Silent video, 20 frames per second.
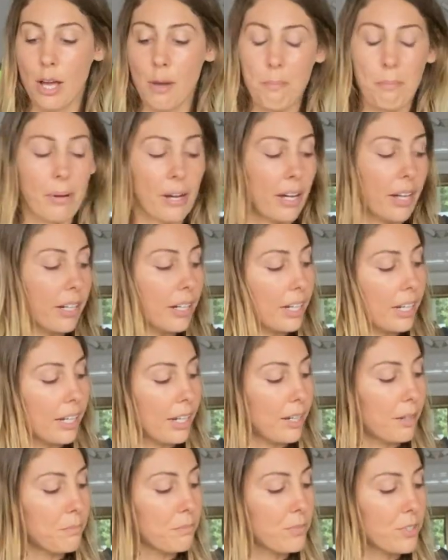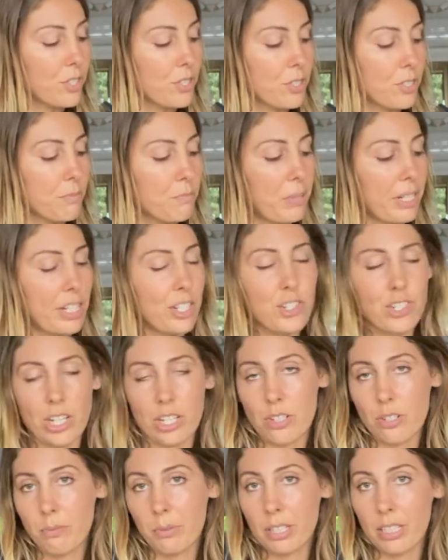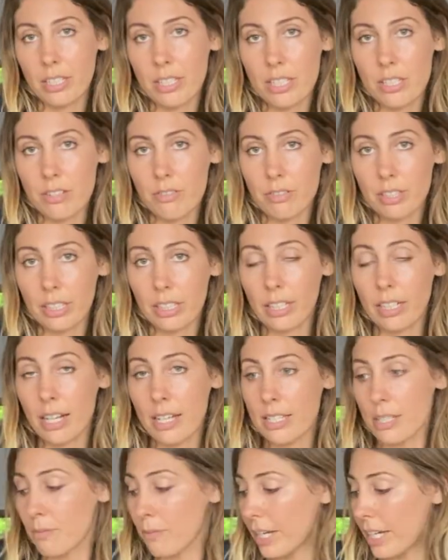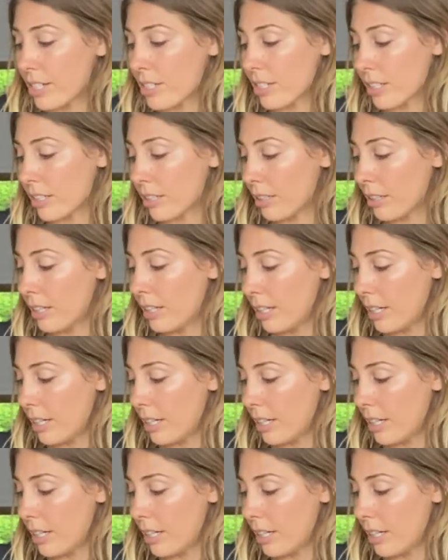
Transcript: but just being gentle with it is a really nice way to